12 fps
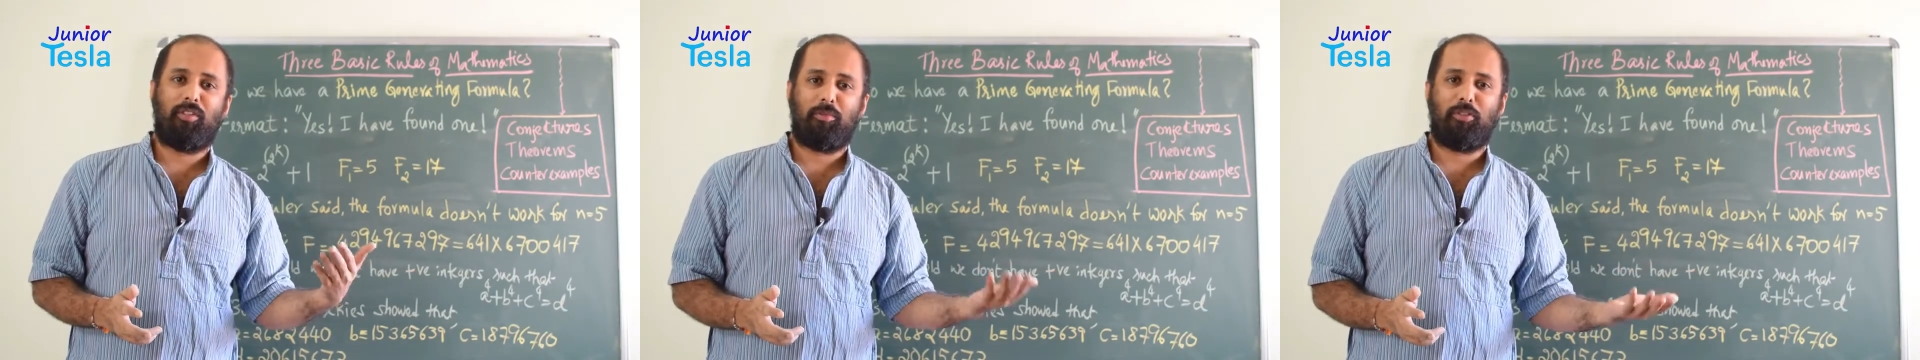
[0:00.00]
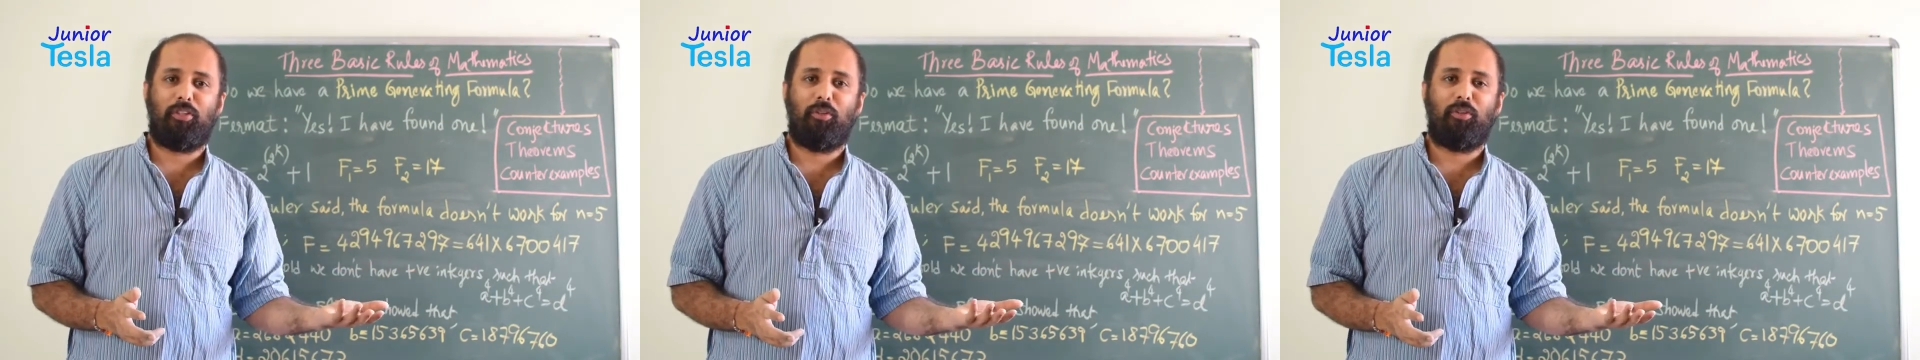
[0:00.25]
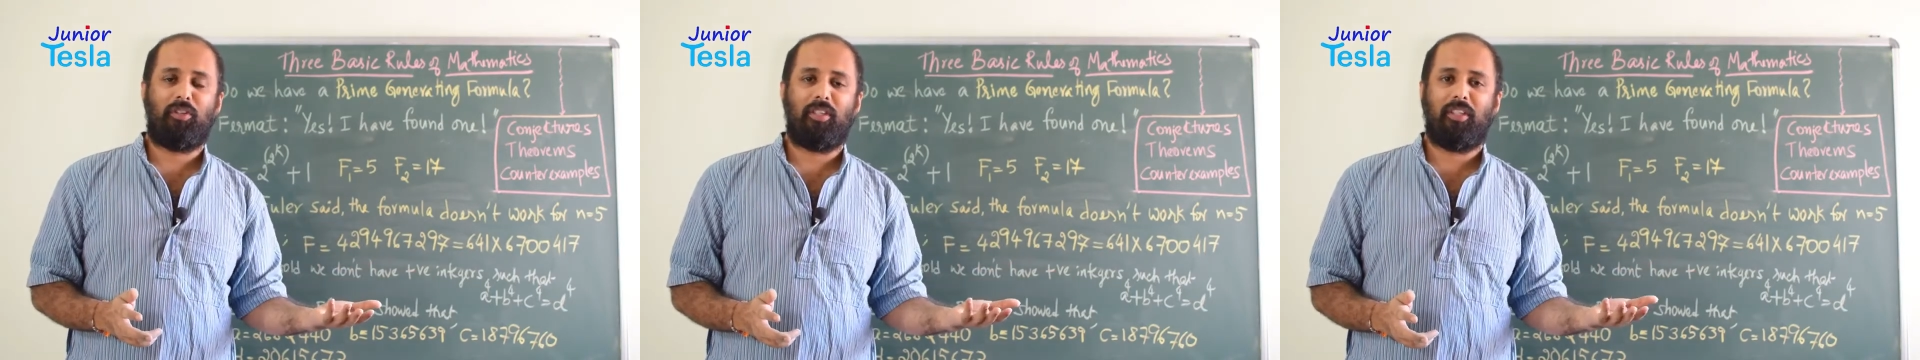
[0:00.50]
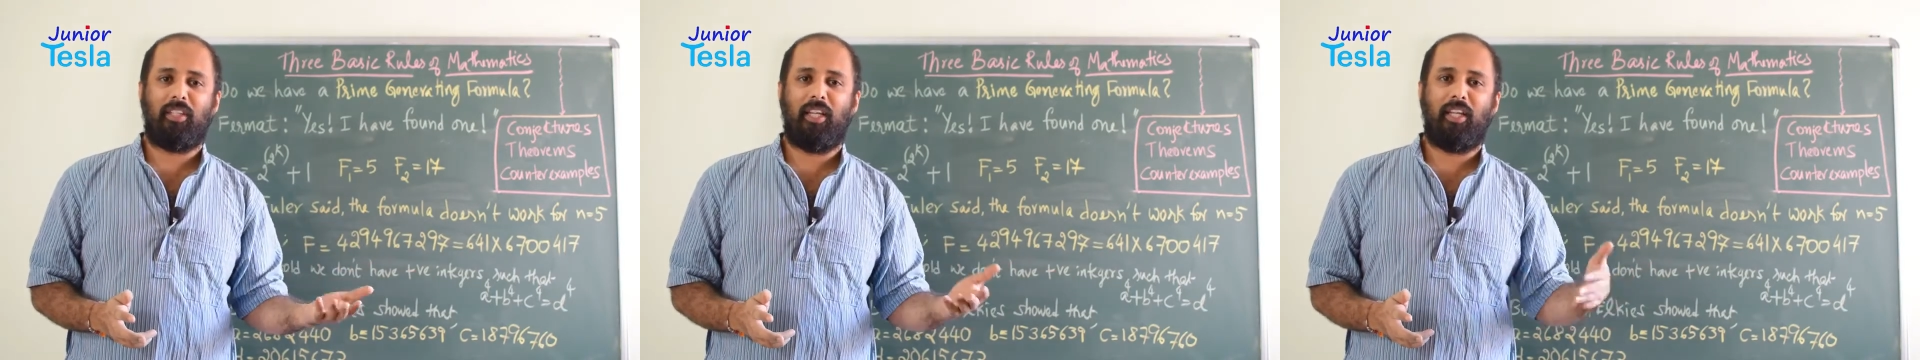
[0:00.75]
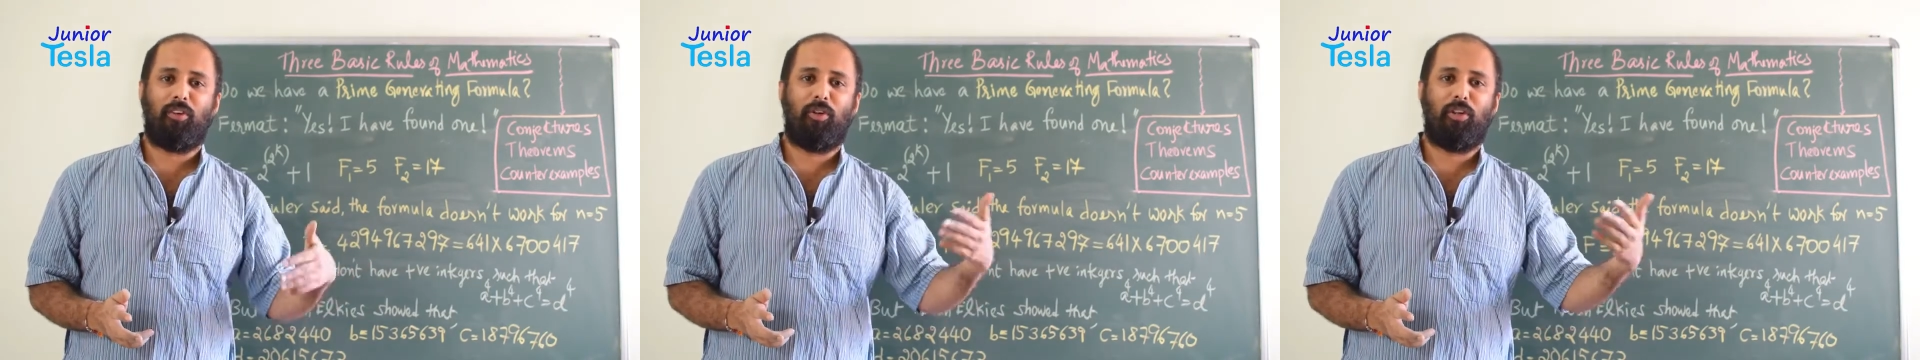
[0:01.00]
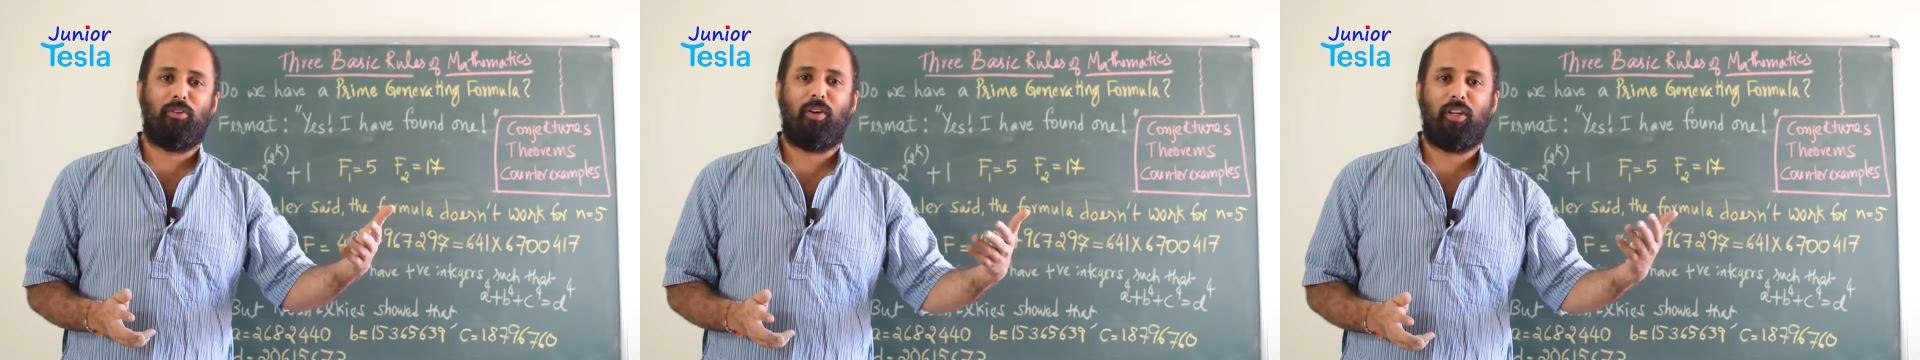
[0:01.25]
substitute n
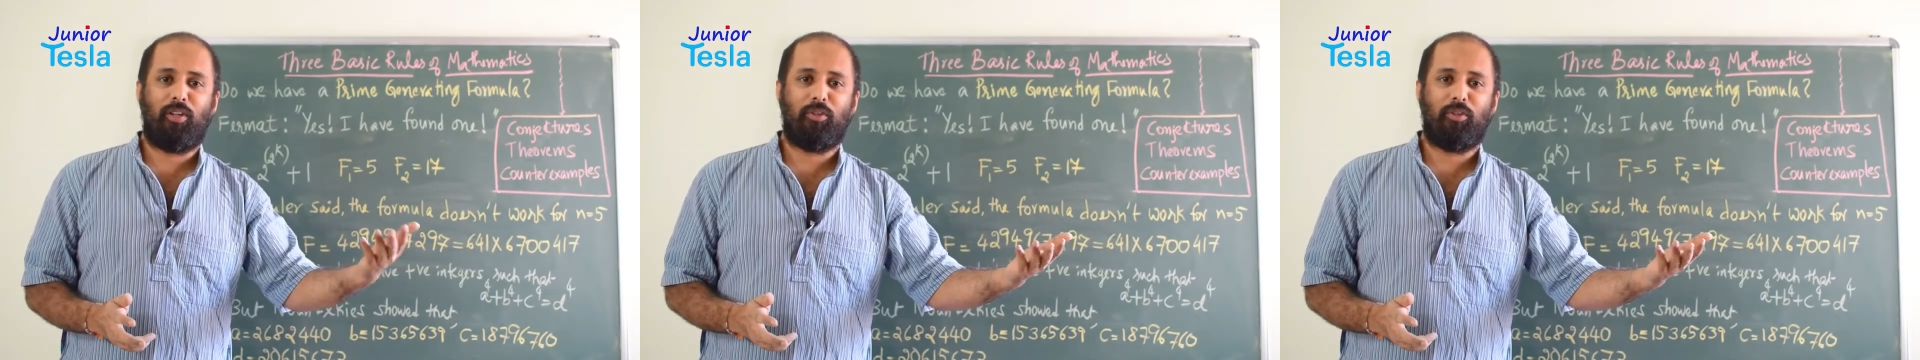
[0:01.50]
equal to 1,